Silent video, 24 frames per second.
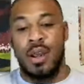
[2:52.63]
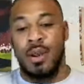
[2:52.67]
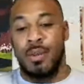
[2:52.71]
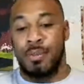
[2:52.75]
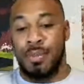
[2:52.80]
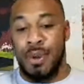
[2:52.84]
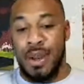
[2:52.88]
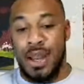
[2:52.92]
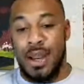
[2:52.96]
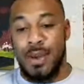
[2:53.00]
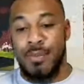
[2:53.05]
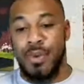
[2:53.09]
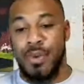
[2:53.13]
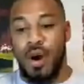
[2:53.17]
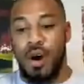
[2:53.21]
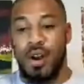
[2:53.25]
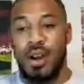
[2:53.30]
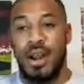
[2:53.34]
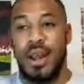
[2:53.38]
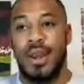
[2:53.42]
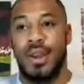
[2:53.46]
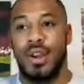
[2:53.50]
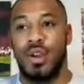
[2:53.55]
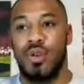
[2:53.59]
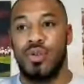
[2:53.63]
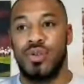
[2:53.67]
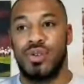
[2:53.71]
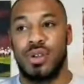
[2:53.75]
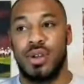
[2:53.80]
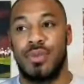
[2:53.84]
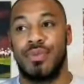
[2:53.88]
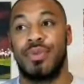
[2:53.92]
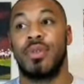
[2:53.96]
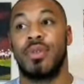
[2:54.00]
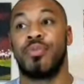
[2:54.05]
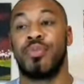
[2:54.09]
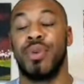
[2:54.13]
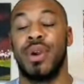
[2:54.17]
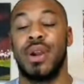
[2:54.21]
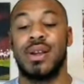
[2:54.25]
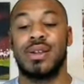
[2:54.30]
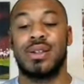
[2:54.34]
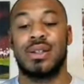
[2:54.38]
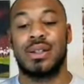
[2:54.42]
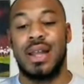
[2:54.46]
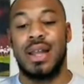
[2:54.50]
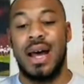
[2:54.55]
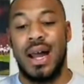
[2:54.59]
played ball at Houston,
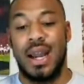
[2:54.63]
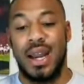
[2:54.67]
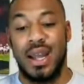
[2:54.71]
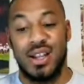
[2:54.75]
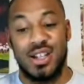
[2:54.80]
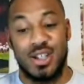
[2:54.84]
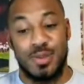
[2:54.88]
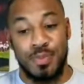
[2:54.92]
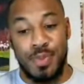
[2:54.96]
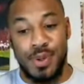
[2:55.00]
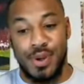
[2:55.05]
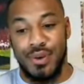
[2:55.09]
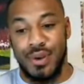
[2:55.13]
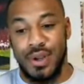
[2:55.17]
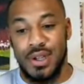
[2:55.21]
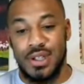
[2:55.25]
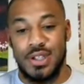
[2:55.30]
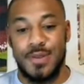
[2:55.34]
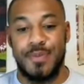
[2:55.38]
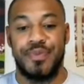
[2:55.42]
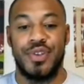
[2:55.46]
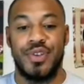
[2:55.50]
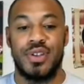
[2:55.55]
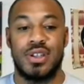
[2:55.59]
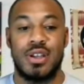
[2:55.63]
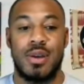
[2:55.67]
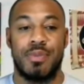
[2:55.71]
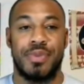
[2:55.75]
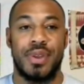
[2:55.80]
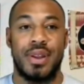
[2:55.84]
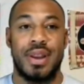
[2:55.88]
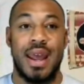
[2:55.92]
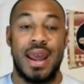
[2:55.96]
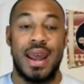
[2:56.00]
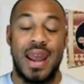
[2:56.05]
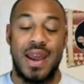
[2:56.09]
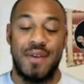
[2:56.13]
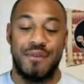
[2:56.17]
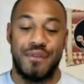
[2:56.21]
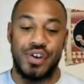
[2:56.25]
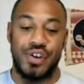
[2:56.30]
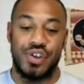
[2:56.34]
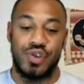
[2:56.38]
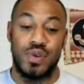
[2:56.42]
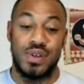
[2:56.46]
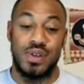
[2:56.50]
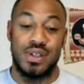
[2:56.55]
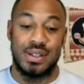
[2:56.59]
brings a lot of experience, something that
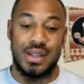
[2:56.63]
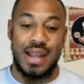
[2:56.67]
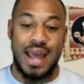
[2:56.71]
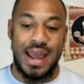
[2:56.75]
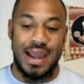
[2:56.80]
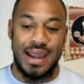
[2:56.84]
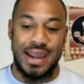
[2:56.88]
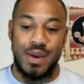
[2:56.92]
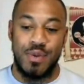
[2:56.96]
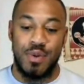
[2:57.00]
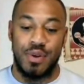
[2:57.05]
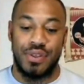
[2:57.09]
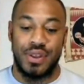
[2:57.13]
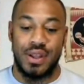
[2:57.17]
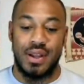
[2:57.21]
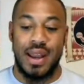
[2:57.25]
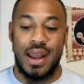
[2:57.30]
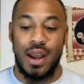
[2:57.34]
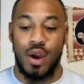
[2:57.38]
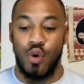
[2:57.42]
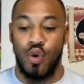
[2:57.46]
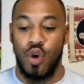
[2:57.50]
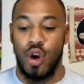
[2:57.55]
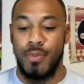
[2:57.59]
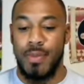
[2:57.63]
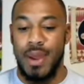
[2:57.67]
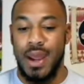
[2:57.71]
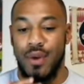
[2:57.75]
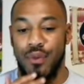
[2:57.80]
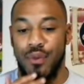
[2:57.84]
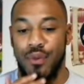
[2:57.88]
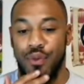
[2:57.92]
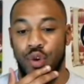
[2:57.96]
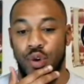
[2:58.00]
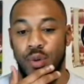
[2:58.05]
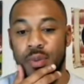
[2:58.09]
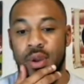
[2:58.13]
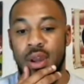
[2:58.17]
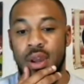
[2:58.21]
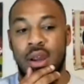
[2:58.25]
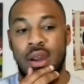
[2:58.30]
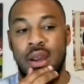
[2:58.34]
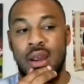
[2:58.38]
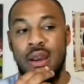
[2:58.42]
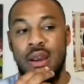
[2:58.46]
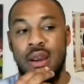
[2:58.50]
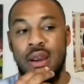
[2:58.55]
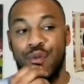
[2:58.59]
FSU is lacking within that cornerback room.
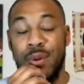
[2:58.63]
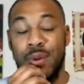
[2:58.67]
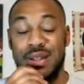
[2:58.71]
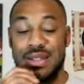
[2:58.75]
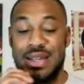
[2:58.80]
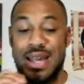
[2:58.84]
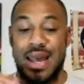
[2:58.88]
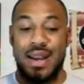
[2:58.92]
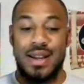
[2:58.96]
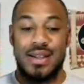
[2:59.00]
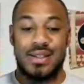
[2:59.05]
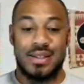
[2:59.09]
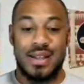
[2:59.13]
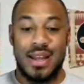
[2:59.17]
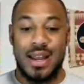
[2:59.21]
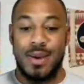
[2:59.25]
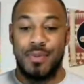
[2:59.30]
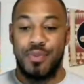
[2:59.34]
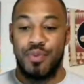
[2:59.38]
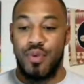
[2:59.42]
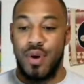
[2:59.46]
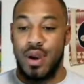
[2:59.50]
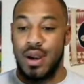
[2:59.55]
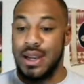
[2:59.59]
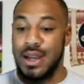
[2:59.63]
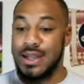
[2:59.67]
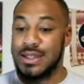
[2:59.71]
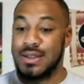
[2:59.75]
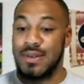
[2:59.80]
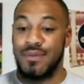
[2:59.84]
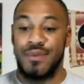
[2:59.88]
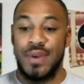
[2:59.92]
From a talent standpoint, it's a